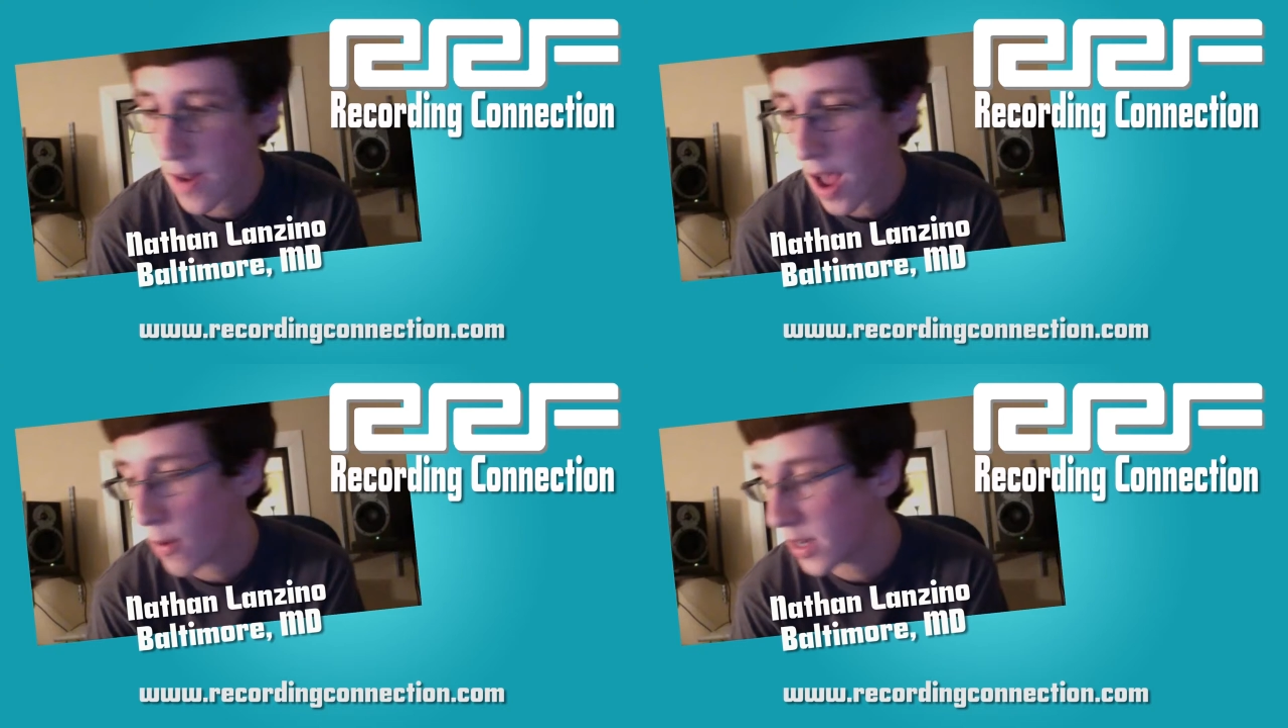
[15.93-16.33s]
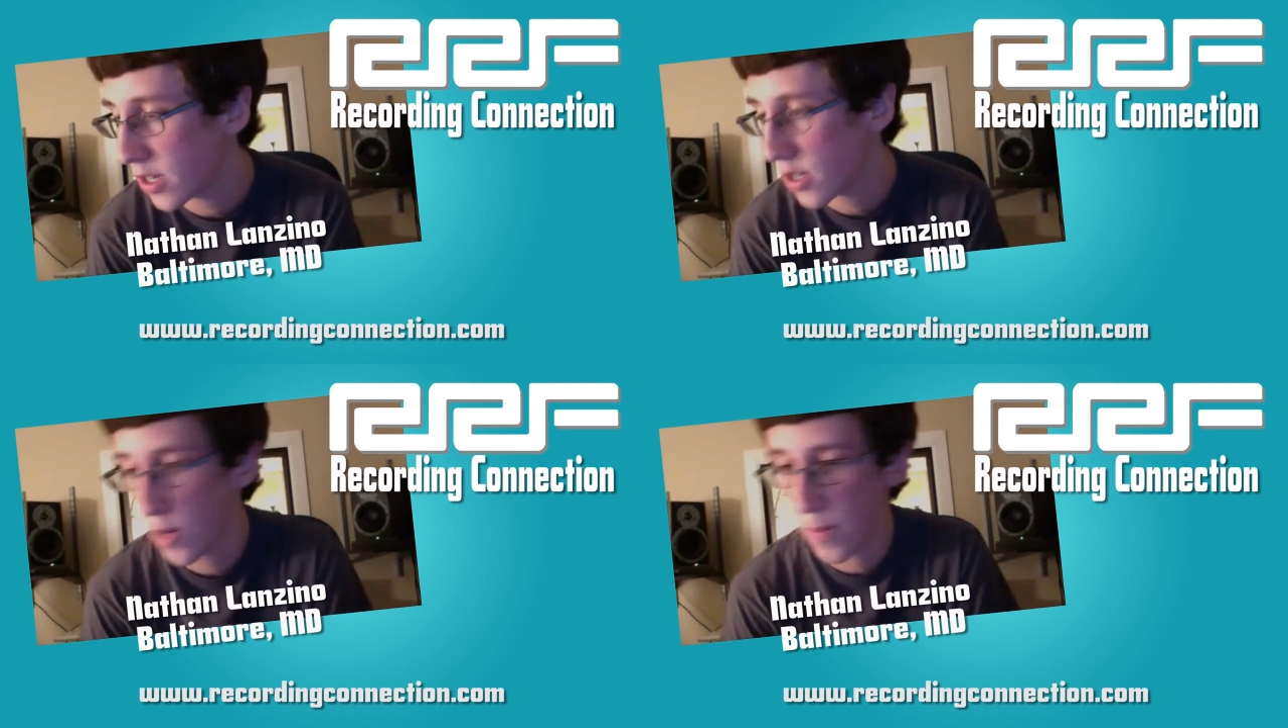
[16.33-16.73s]
I
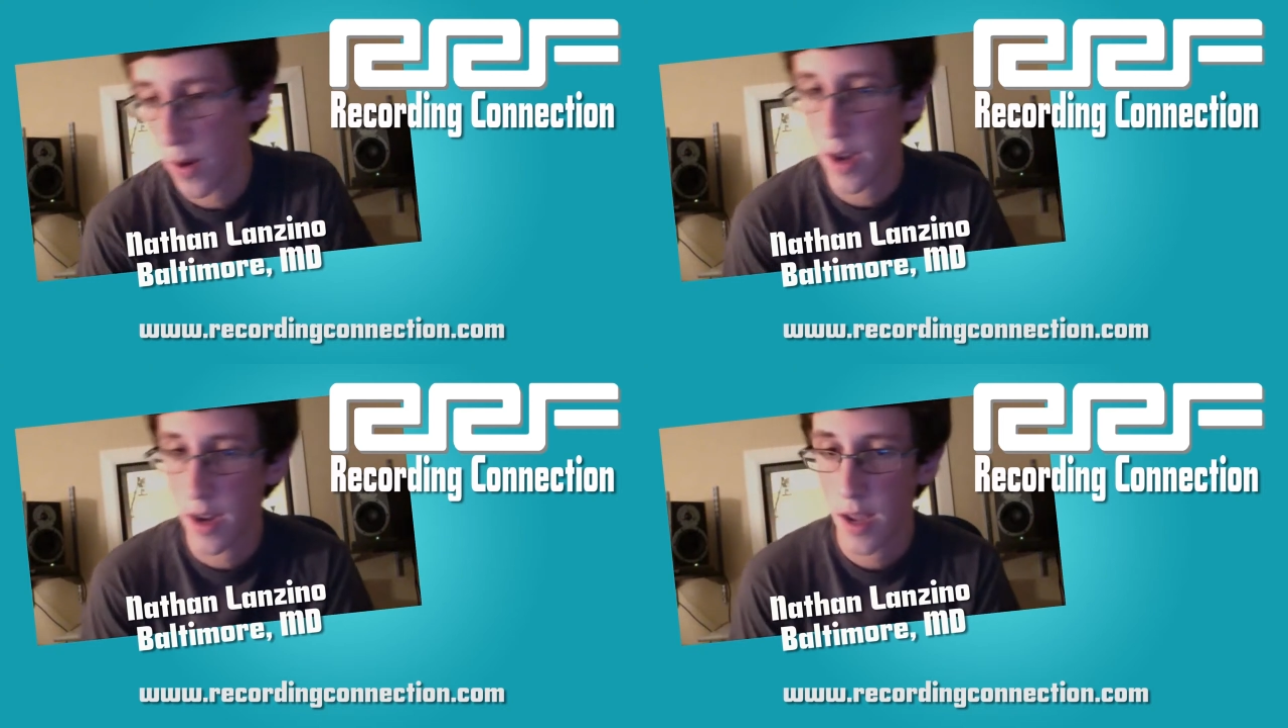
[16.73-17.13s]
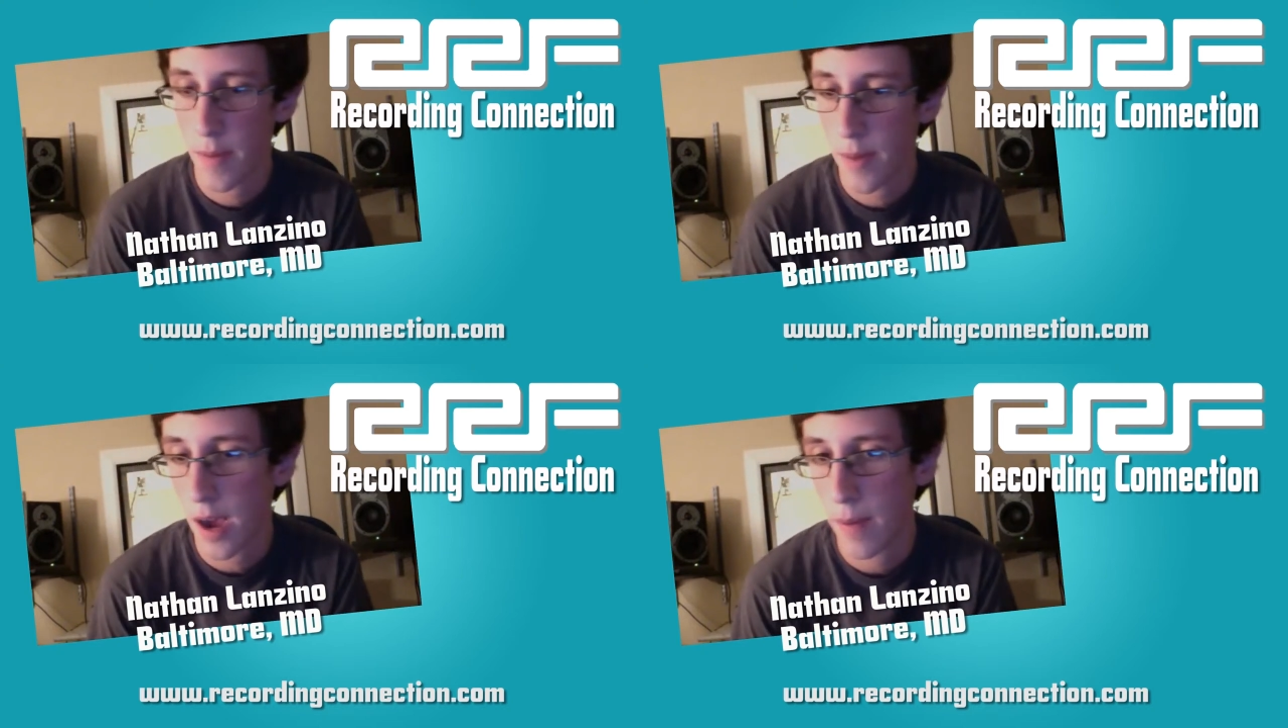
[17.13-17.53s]
wasn't super into hip
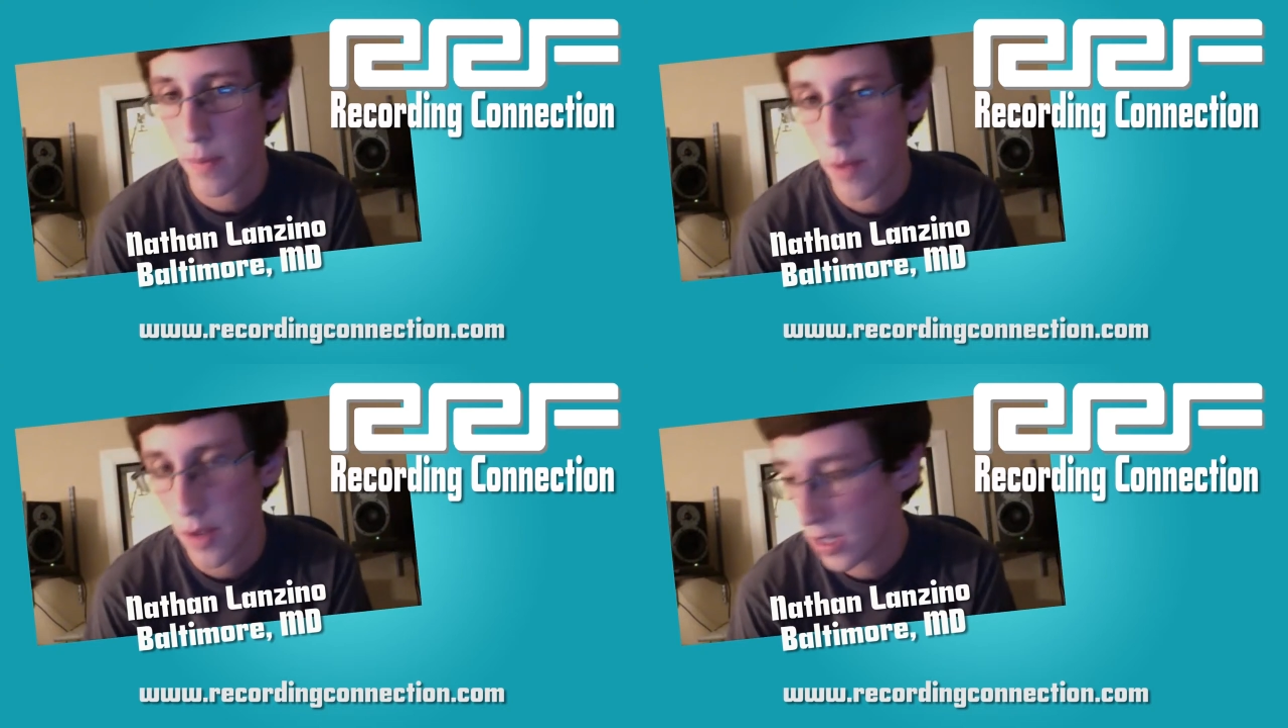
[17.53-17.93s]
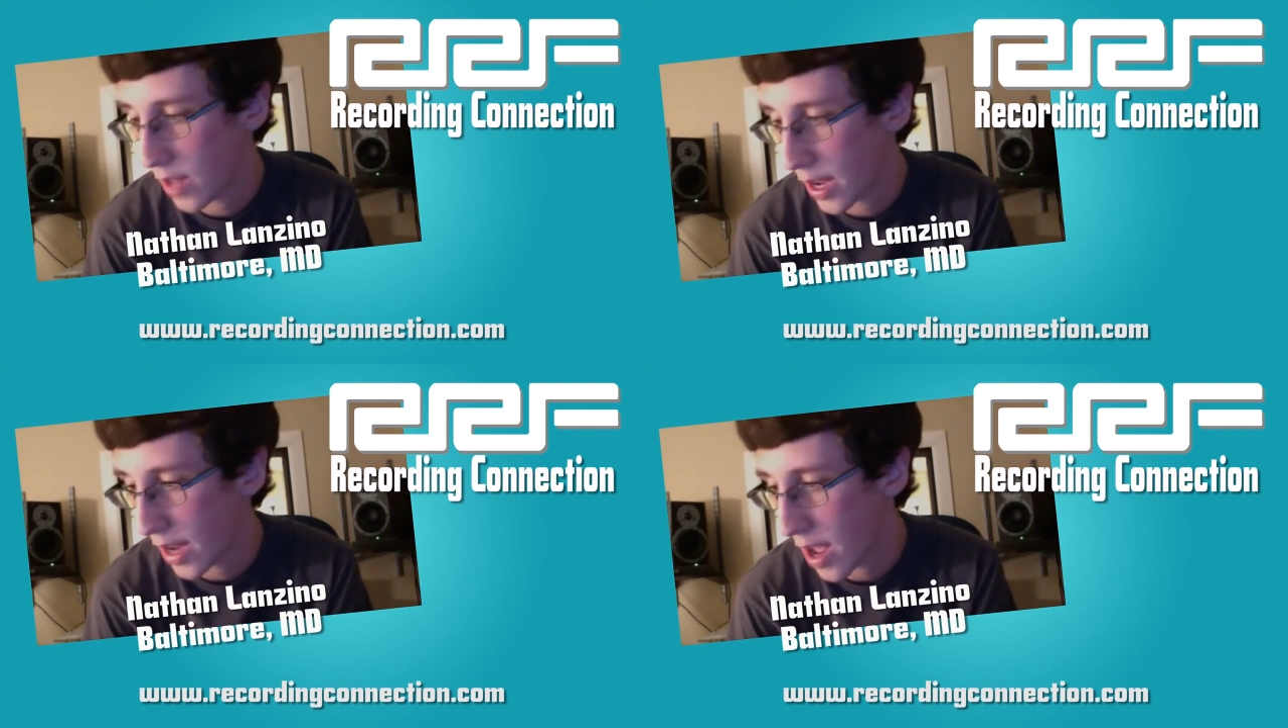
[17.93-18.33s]
hop until
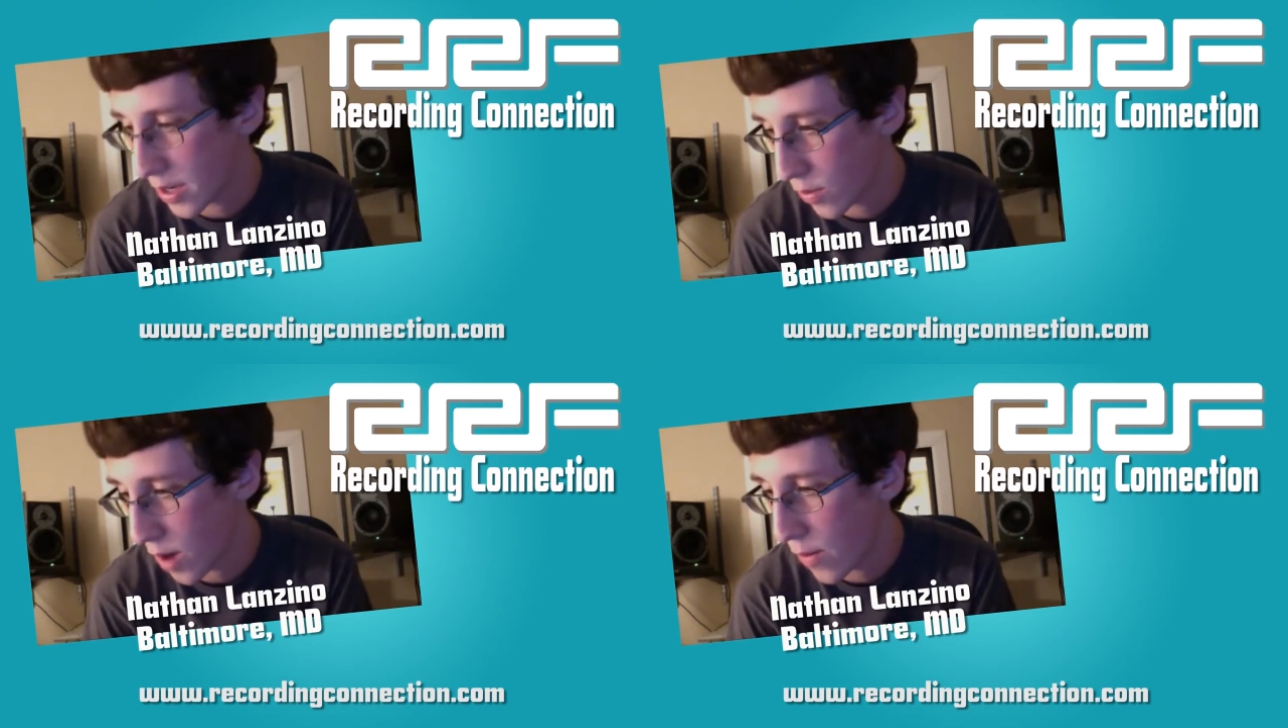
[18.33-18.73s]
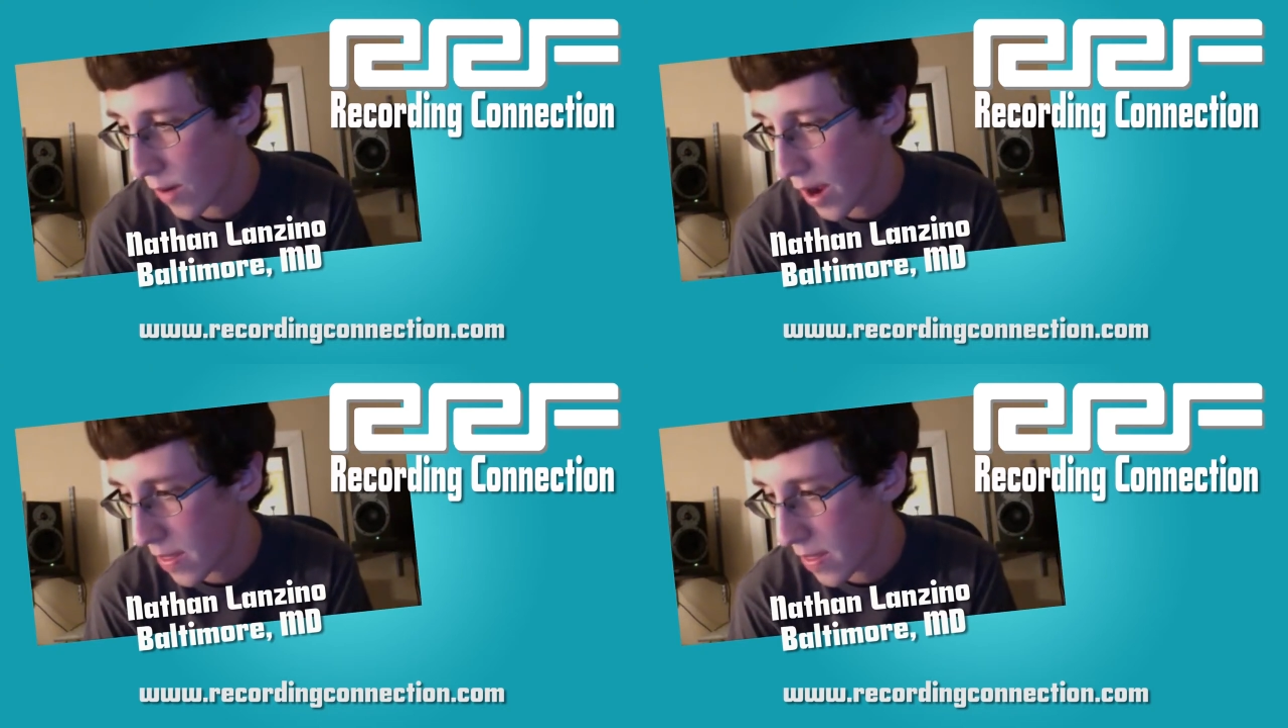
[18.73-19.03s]
I got into Right Way,